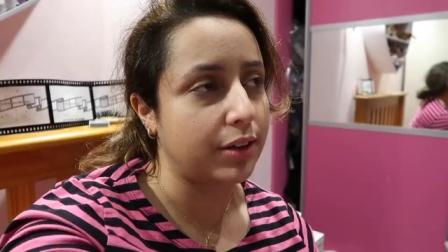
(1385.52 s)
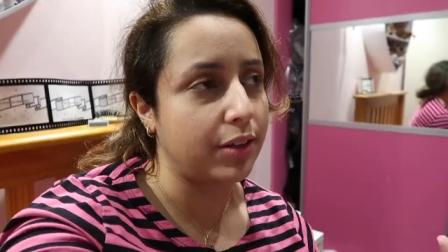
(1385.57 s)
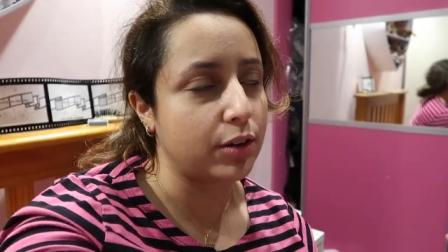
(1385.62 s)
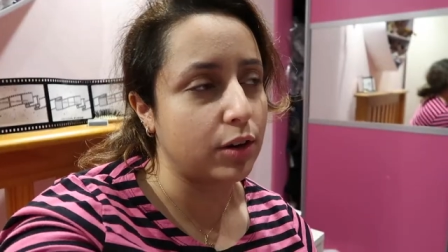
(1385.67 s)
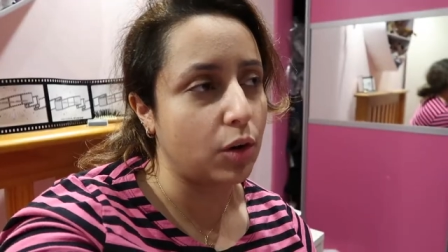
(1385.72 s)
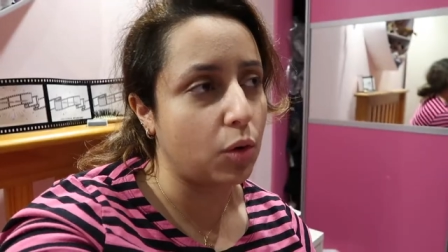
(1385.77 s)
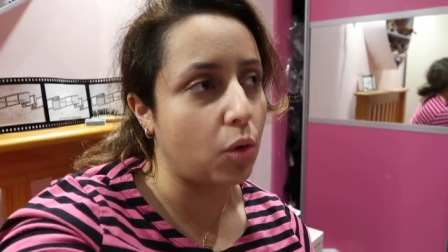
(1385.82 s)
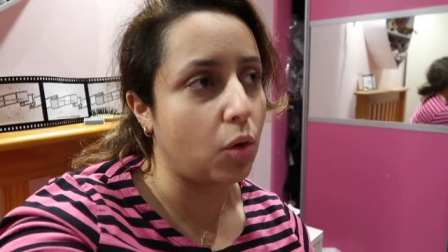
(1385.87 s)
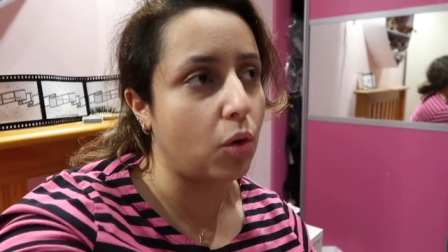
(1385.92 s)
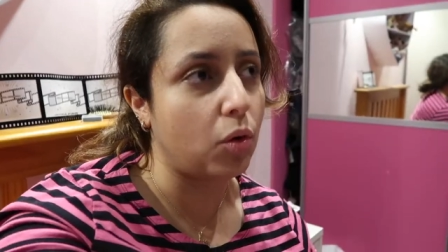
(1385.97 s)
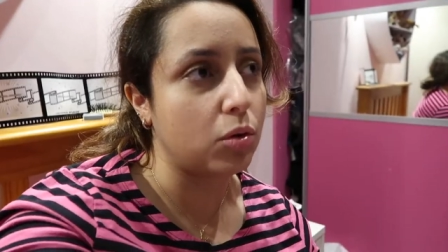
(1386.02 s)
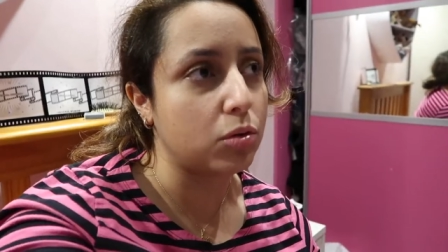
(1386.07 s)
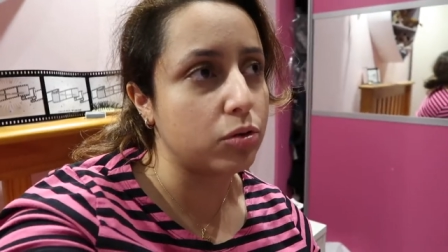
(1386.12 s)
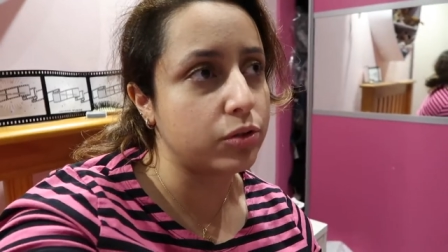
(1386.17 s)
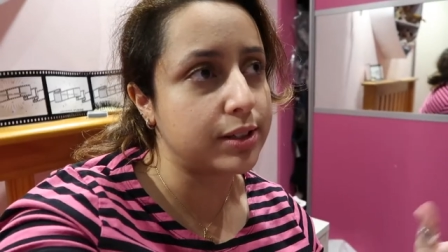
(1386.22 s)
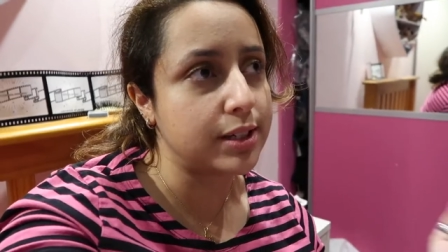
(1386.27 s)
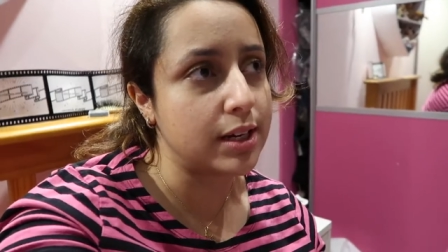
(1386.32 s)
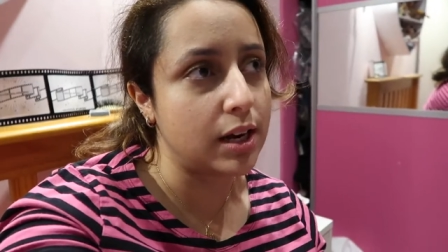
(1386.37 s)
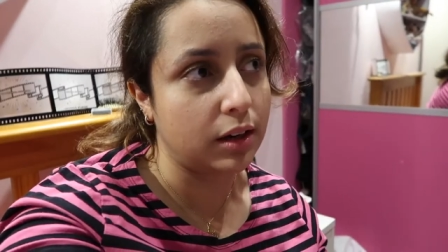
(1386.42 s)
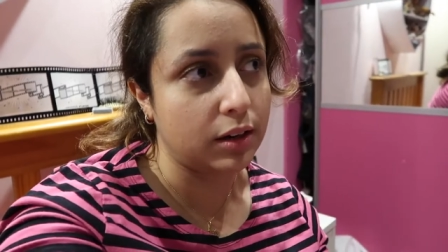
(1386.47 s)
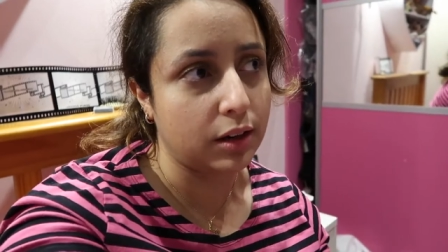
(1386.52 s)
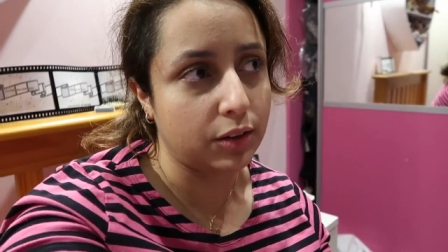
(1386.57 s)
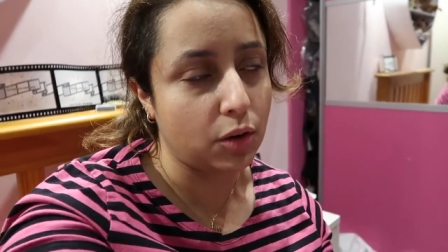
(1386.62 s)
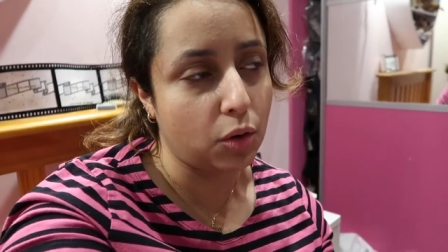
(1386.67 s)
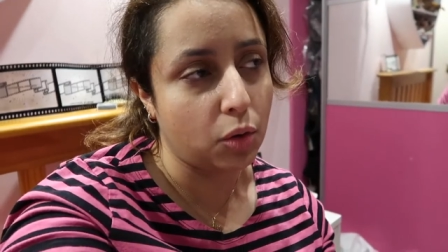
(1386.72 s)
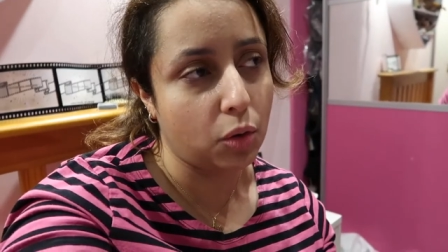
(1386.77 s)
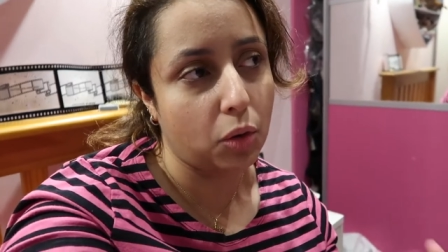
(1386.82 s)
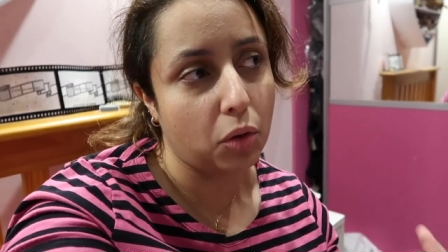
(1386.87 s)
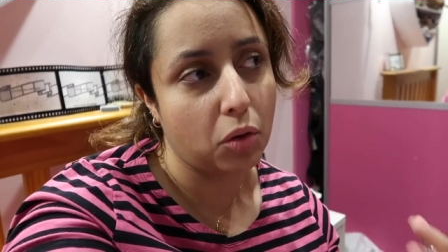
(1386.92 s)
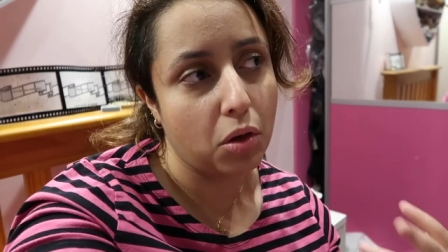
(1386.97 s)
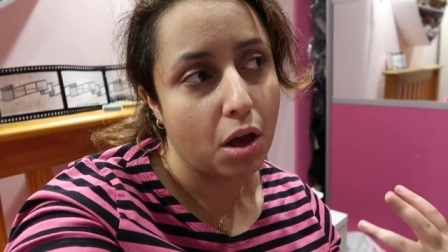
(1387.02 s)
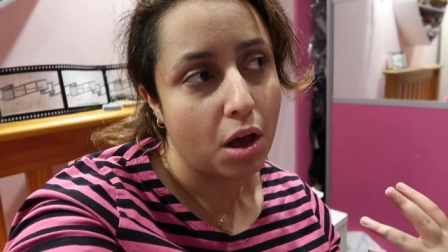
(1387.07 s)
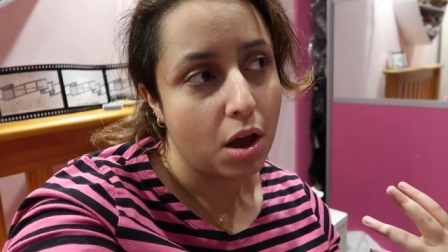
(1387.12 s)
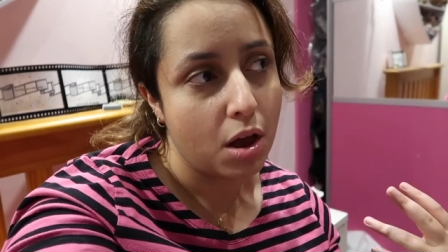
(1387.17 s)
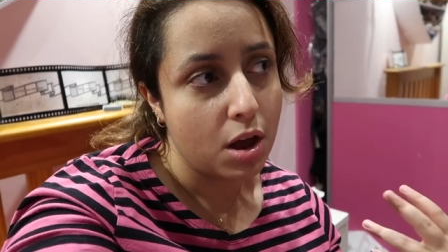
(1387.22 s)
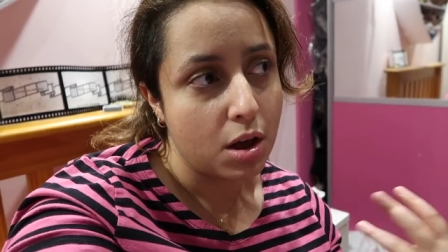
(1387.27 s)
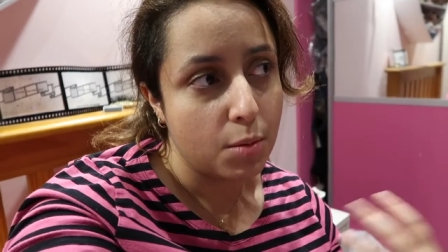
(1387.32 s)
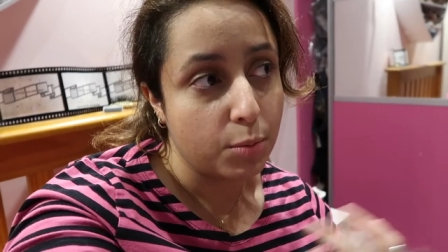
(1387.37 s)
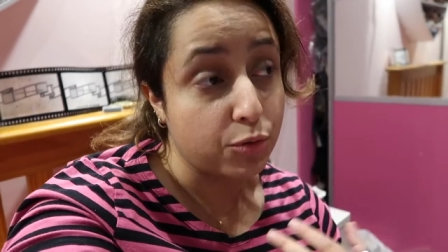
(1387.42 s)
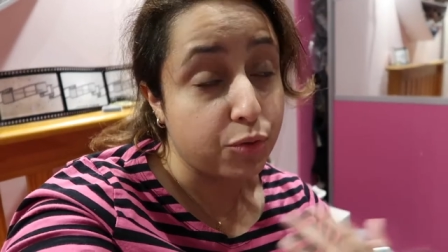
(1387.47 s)
I think the whole scene and the whole
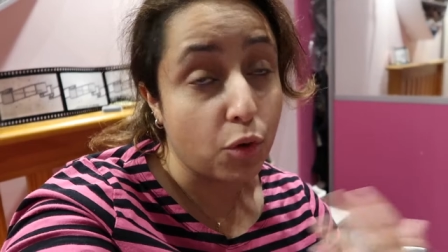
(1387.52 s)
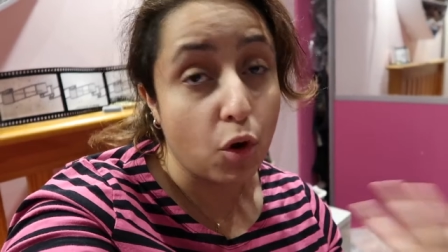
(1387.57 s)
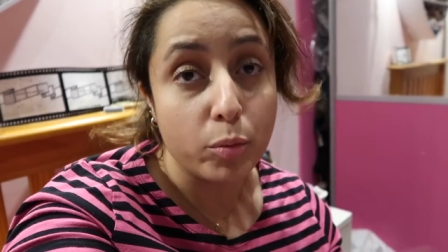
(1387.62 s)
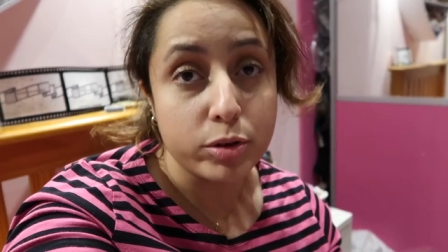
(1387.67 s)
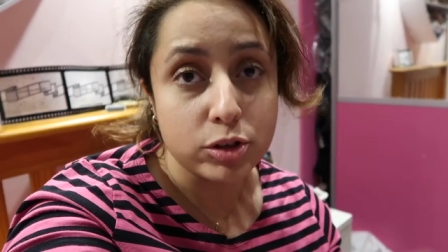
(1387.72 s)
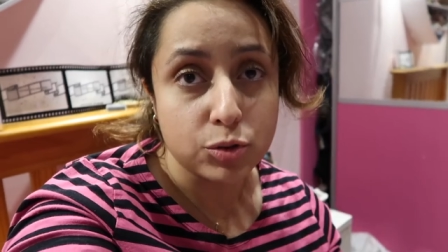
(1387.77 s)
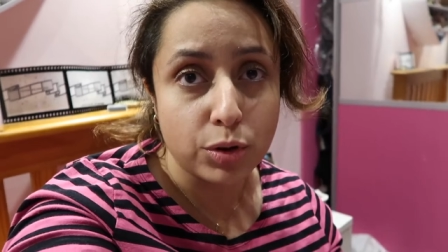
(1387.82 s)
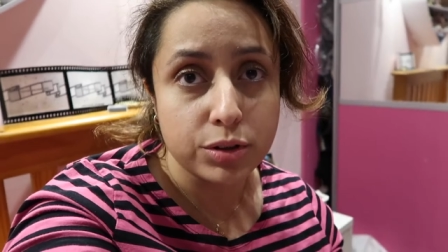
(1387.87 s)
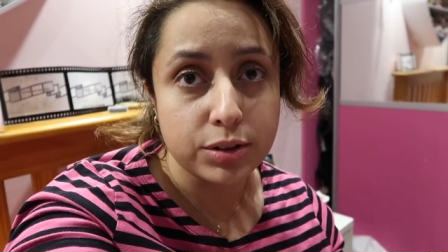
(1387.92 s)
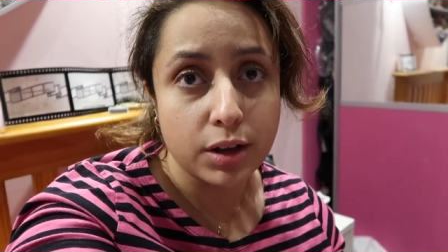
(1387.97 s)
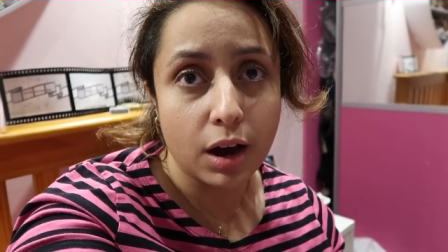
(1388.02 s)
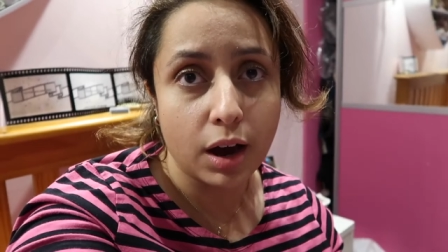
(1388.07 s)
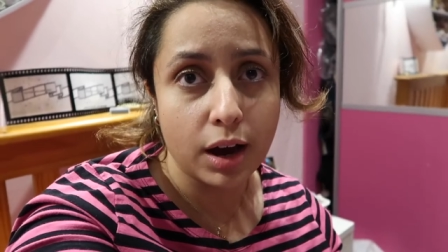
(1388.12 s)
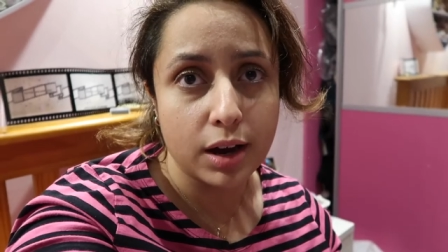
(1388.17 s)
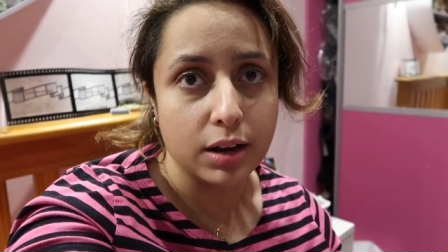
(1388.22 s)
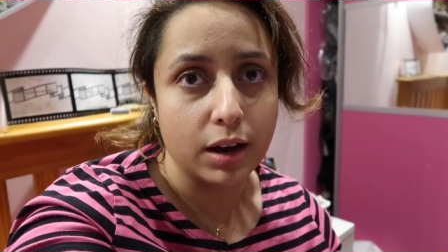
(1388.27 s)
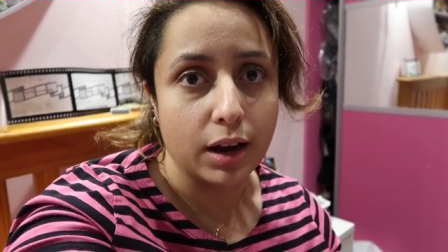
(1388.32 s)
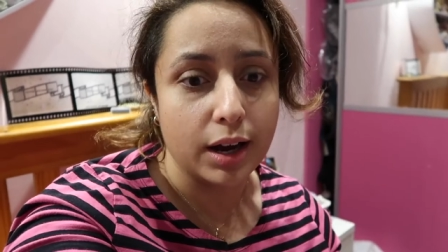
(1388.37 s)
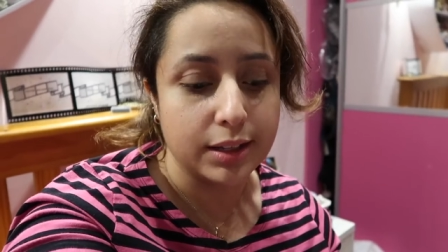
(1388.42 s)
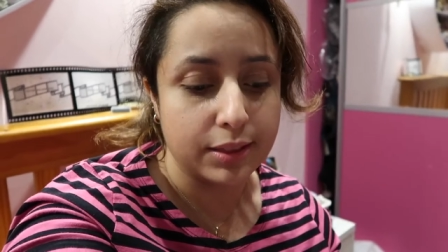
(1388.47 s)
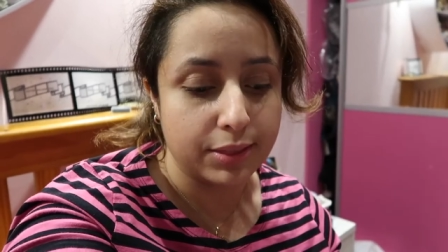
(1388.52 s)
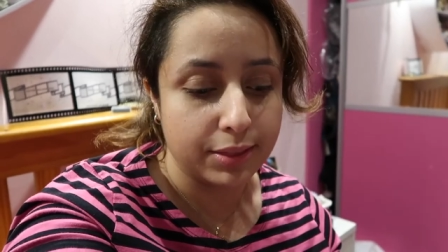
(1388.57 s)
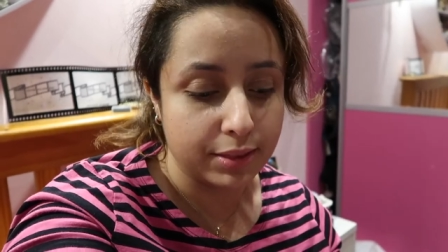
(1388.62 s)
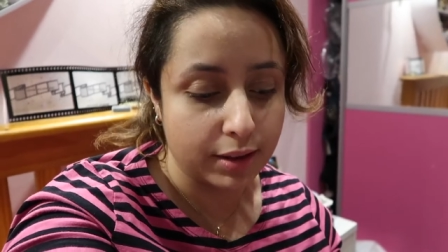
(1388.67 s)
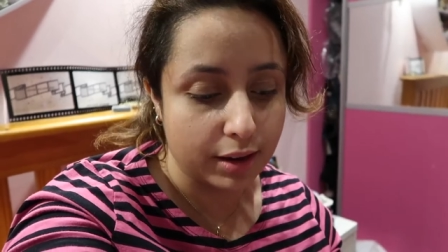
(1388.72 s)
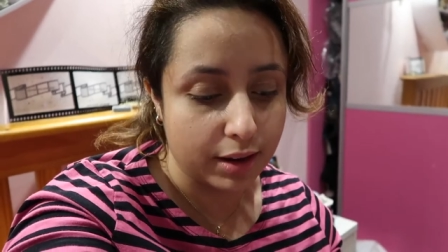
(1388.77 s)
performance was a highlight,